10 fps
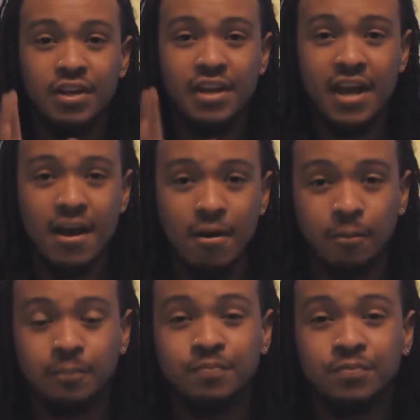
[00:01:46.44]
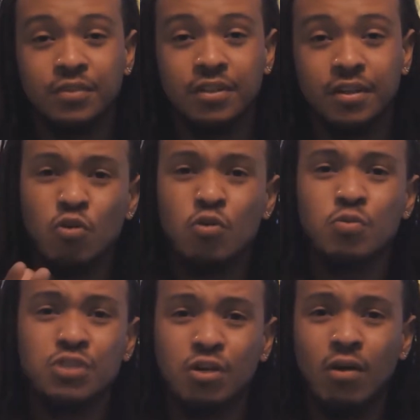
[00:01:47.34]
Now, Goku
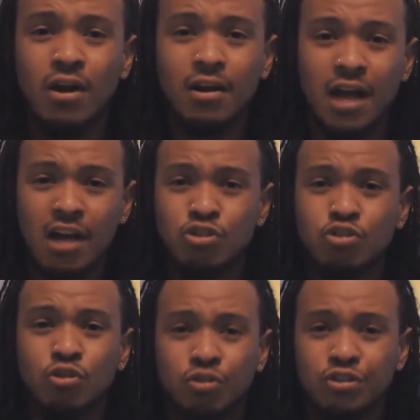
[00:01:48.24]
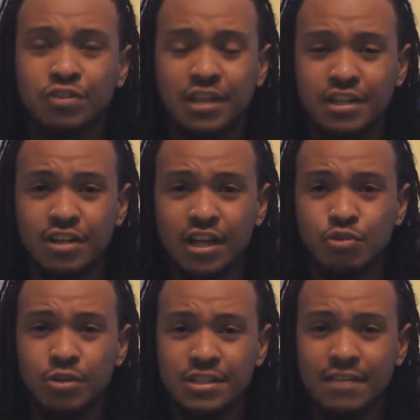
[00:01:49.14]
was inquiring how strong do you think
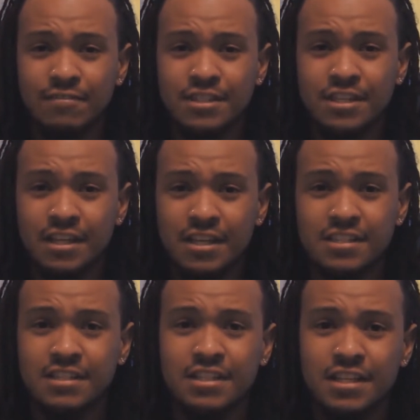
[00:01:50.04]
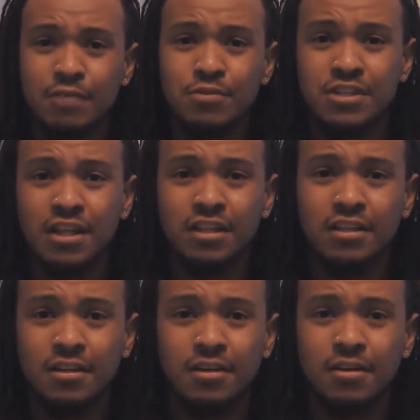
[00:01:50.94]
Android 17 is, and Dende was
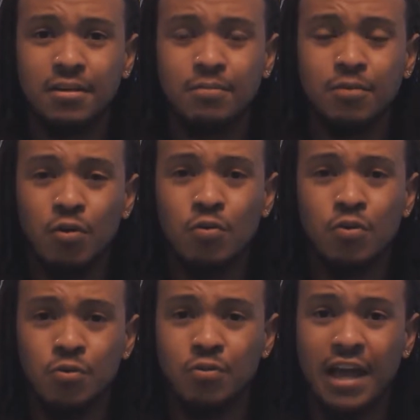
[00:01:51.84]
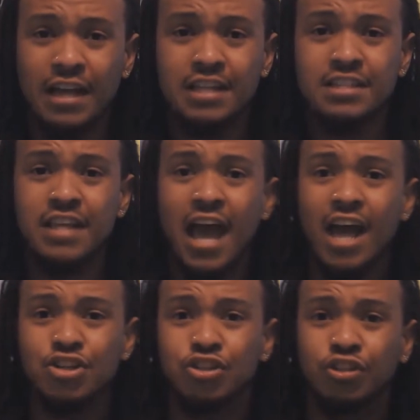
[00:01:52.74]
telling Goku that he's
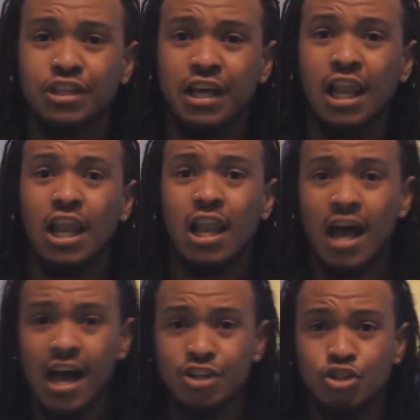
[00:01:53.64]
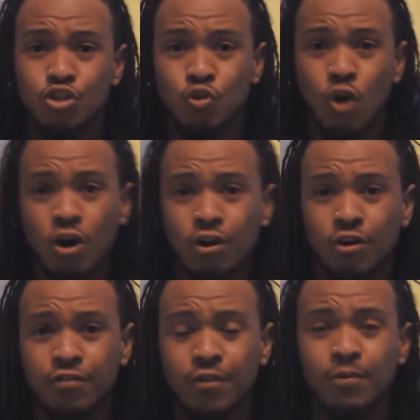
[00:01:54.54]
actually a lot
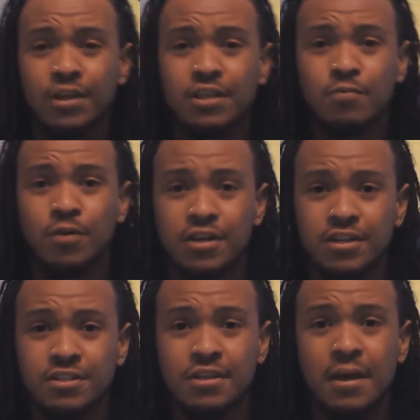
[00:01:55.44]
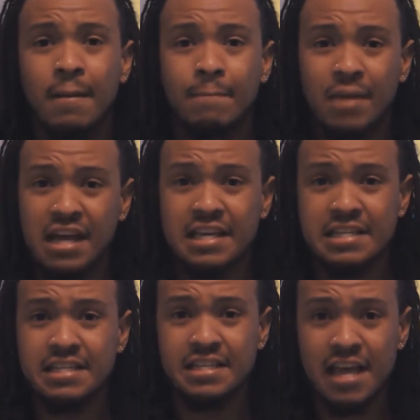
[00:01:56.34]
stronger than what he was back
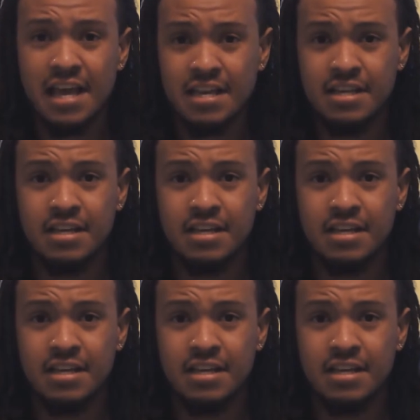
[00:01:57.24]
in the day